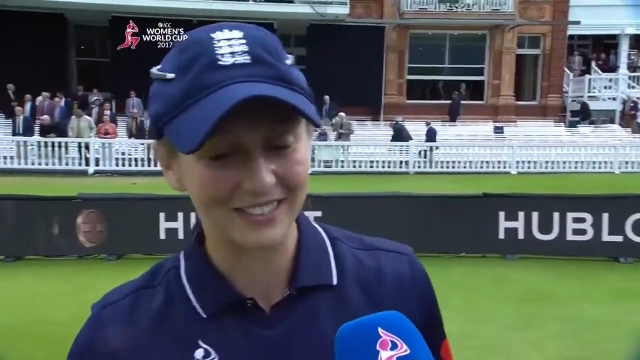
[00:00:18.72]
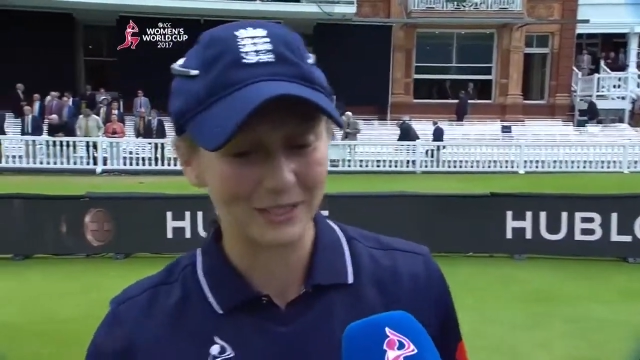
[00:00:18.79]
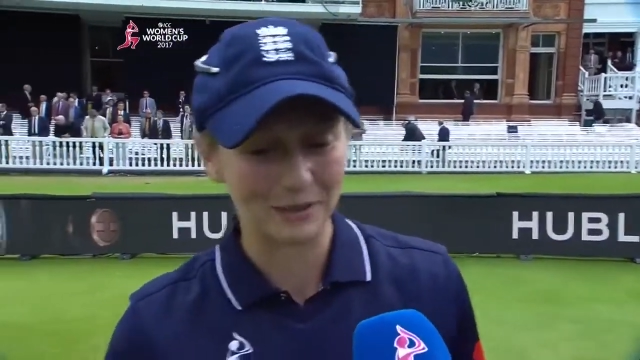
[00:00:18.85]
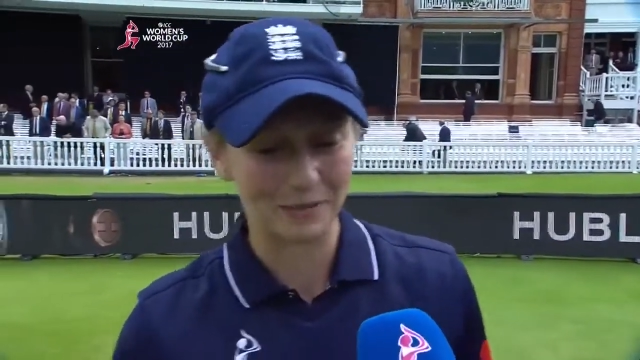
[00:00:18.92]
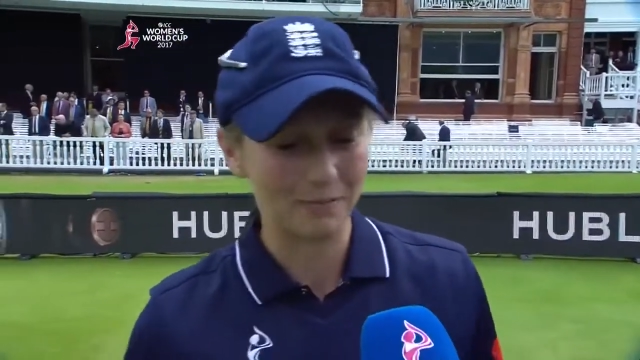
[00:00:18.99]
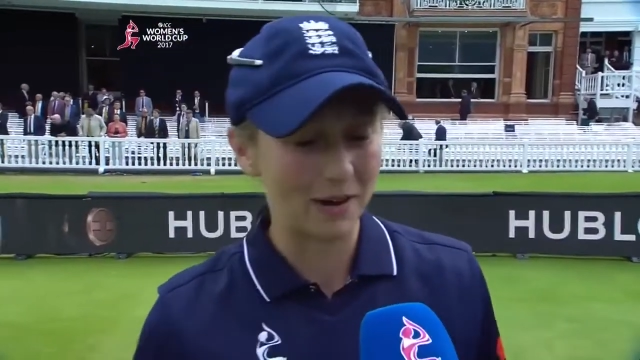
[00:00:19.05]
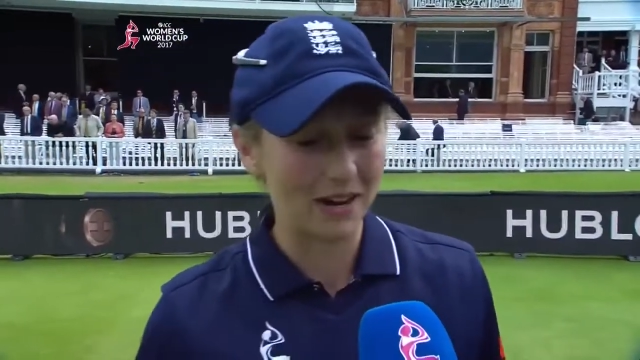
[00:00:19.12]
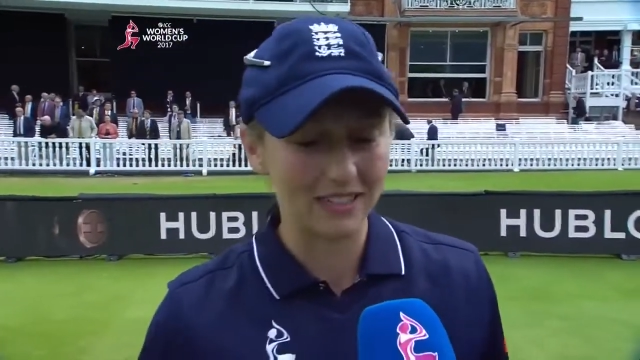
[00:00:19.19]

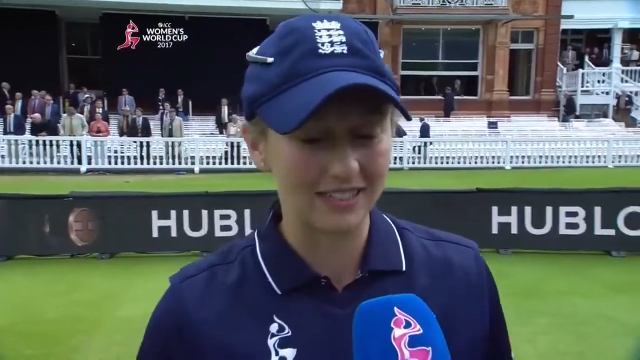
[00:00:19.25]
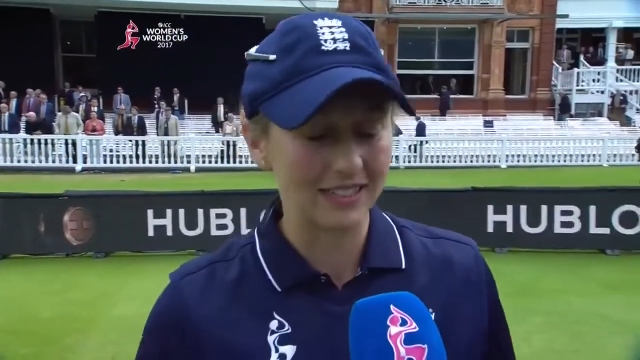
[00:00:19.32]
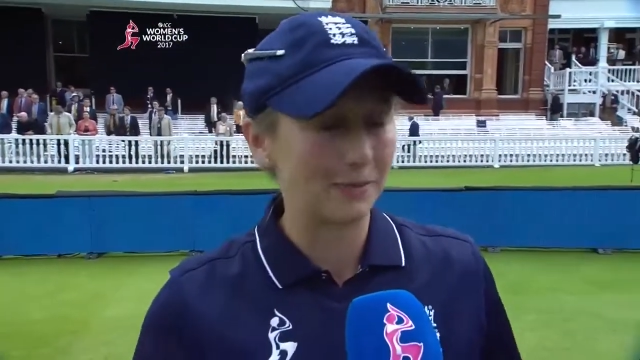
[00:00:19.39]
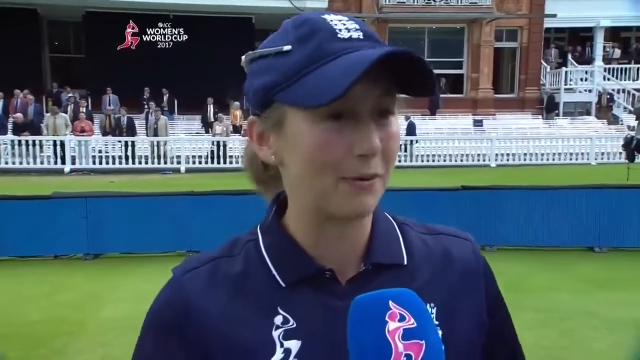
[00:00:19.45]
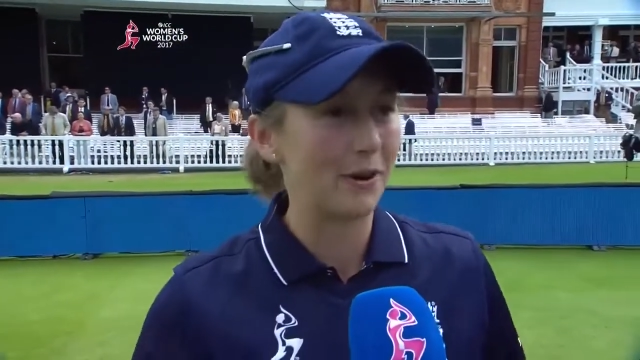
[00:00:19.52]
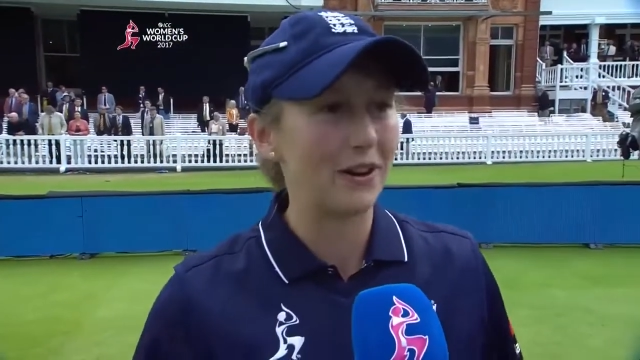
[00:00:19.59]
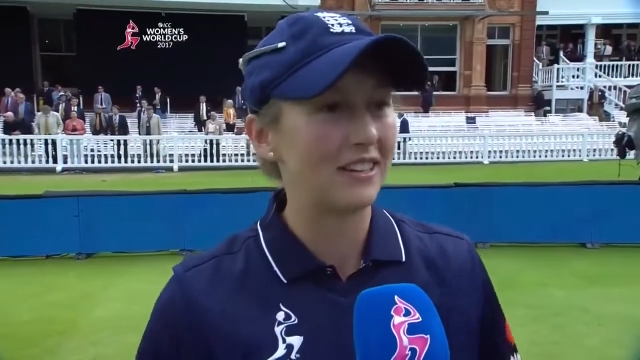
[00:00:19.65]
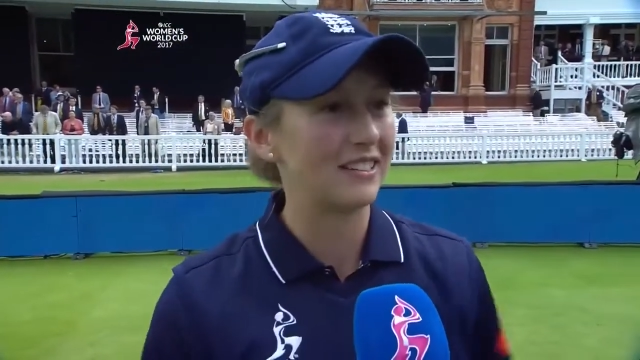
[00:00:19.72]
just past
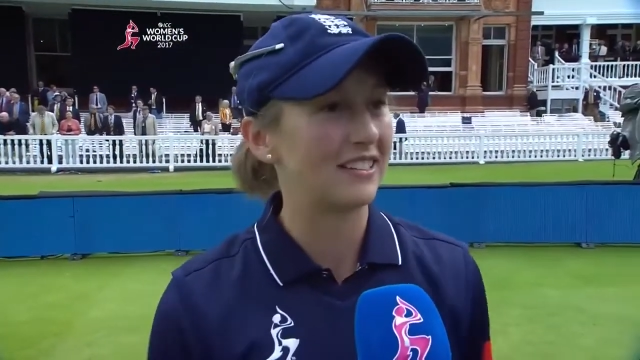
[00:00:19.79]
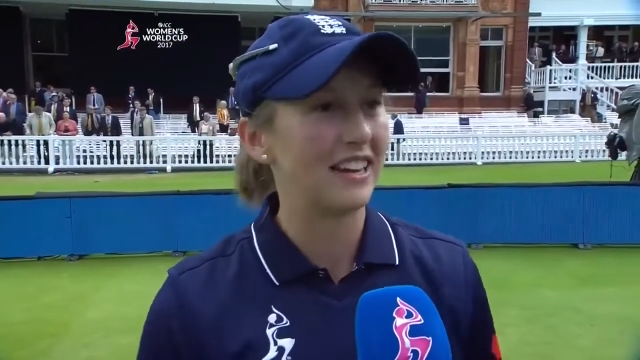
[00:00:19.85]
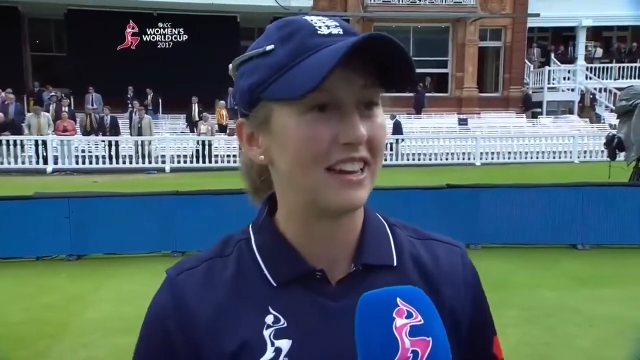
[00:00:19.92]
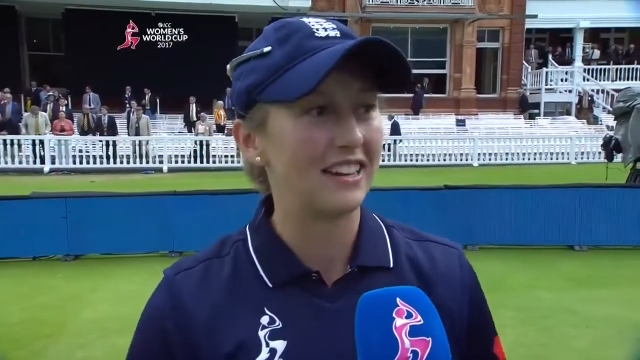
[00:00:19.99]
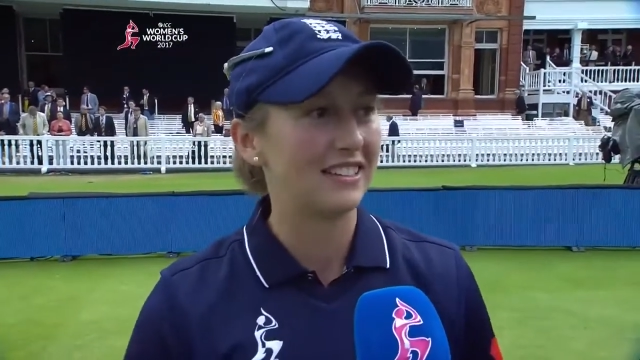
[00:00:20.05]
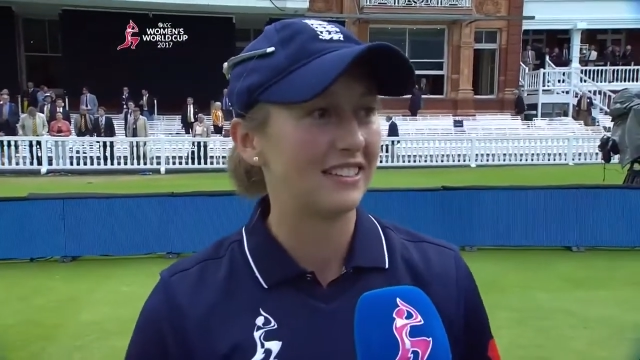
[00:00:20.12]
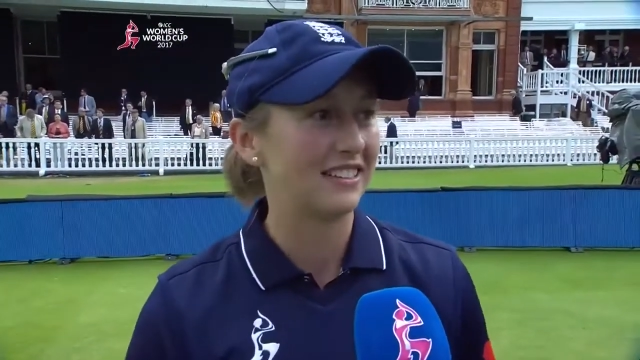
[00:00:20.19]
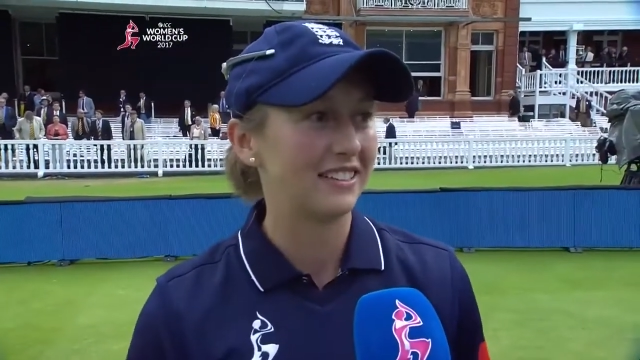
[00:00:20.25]

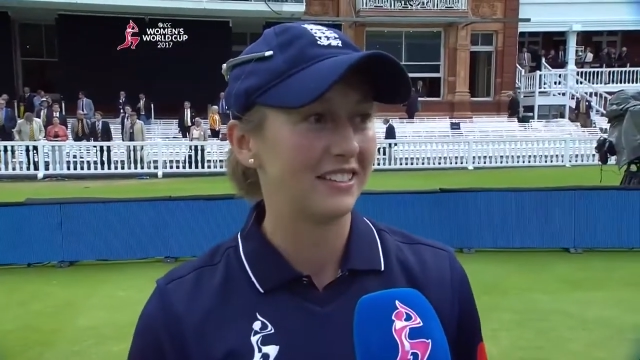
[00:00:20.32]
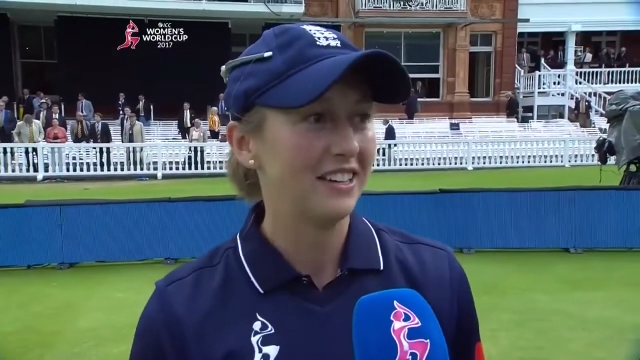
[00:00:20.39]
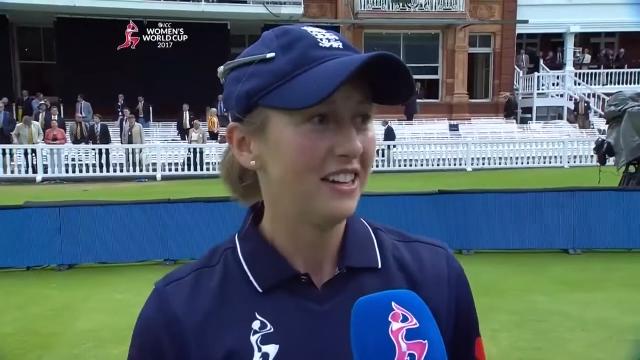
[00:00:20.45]
experiences,